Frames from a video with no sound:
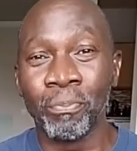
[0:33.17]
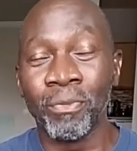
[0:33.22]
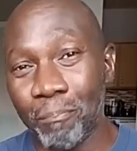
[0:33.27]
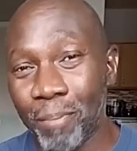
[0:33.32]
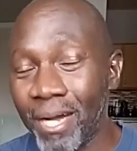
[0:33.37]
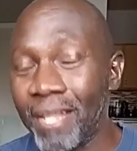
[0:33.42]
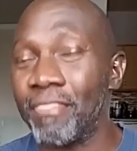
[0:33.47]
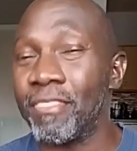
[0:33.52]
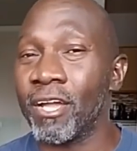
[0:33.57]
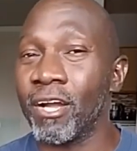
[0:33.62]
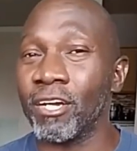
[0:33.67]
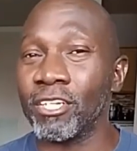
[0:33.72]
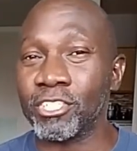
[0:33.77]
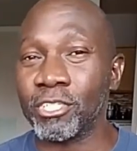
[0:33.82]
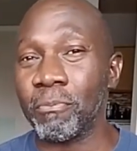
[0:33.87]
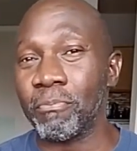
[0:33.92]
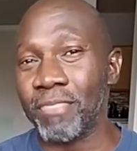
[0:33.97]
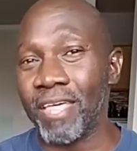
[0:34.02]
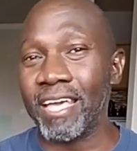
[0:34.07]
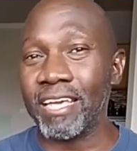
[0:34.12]
But there are
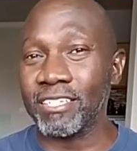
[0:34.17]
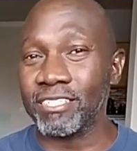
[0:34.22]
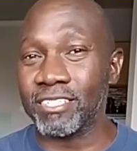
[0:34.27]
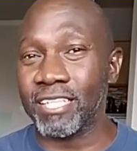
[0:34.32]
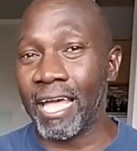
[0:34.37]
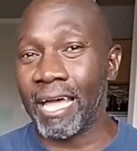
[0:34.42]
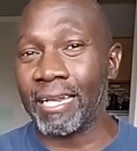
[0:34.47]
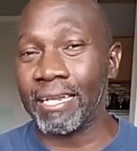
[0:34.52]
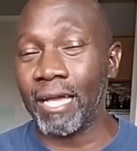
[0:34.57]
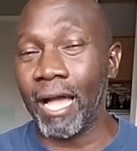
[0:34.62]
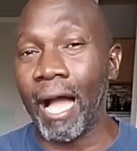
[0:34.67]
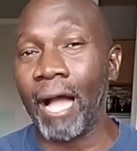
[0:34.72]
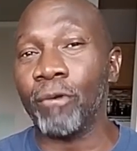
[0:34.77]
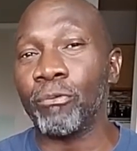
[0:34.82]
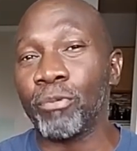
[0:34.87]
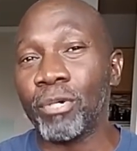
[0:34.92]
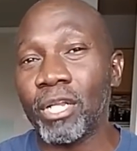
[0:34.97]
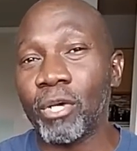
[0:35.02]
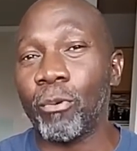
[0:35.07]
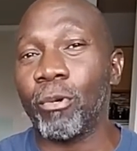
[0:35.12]
some things that I
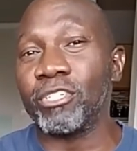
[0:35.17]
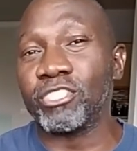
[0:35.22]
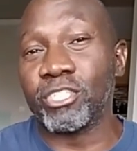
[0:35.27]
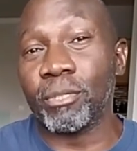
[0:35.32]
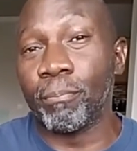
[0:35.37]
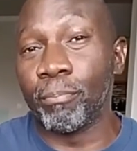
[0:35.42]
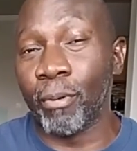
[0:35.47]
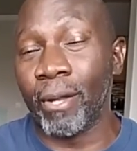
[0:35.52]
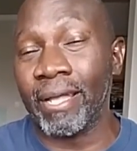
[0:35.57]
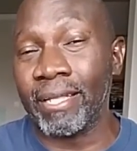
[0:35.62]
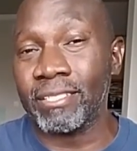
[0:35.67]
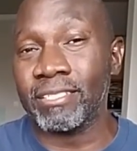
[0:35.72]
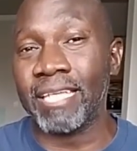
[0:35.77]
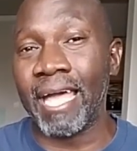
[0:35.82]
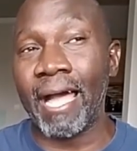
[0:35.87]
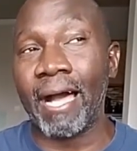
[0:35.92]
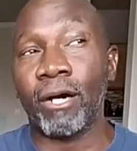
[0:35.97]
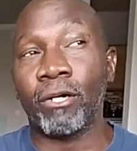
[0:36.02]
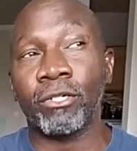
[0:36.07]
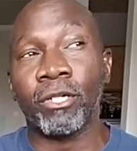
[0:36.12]
really want to break
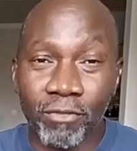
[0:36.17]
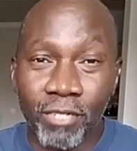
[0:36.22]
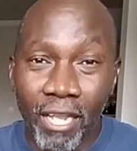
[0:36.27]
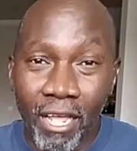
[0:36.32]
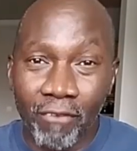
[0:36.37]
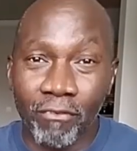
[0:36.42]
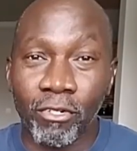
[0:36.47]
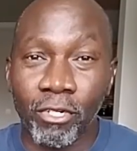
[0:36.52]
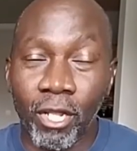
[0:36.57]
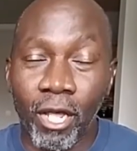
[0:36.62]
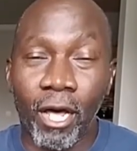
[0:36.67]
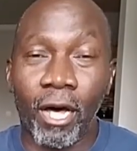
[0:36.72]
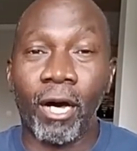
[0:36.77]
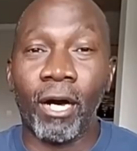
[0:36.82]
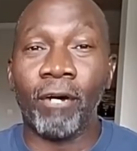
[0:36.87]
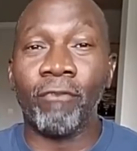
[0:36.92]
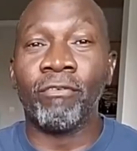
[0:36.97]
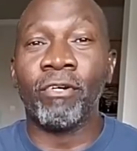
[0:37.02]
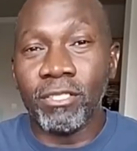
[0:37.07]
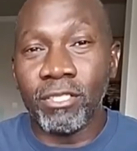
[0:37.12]
down level
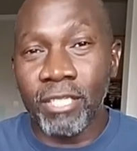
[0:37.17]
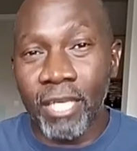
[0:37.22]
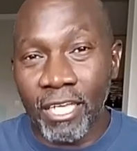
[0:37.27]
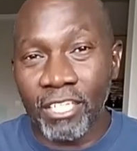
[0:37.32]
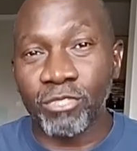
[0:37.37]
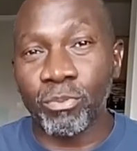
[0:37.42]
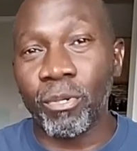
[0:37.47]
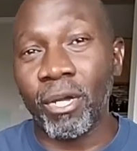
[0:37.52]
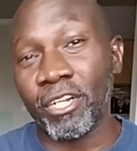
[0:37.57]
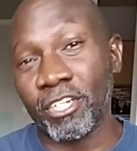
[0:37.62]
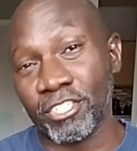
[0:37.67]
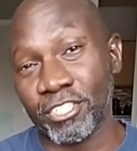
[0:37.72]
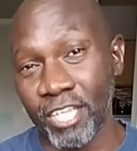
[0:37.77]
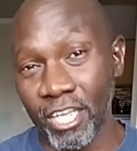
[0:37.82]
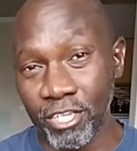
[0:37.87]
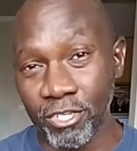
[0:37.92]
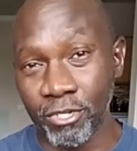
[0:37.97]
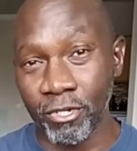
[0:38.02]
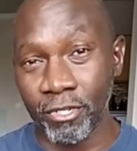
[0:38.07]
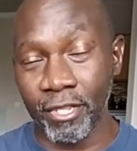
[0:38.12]
of, yes, we
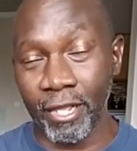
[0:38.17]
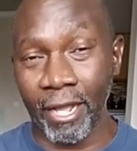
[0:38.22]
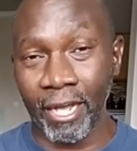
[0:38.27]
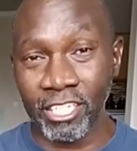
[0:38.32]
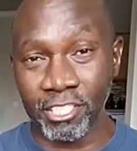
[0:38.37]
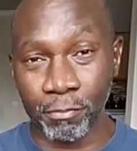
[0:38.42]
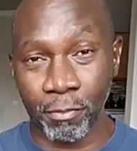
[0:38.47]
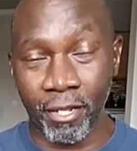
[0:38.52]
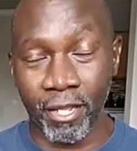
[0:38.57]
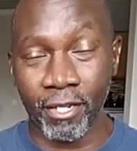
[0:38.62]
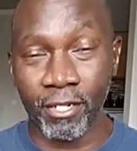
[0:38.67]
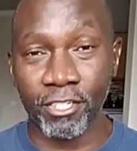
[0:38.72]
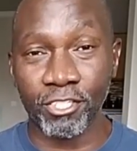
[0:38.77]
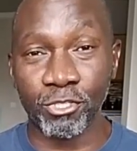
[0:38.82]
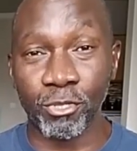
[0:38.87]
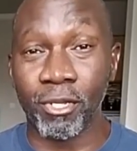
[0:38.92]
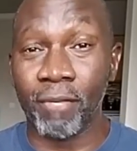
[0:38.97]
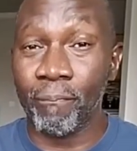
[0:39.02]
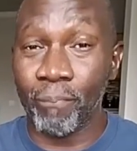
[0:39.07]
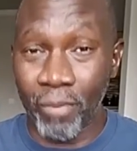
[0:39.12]
understand you're in the gospel
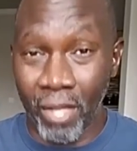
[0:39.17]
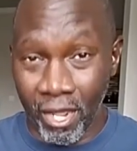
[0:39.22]
industry.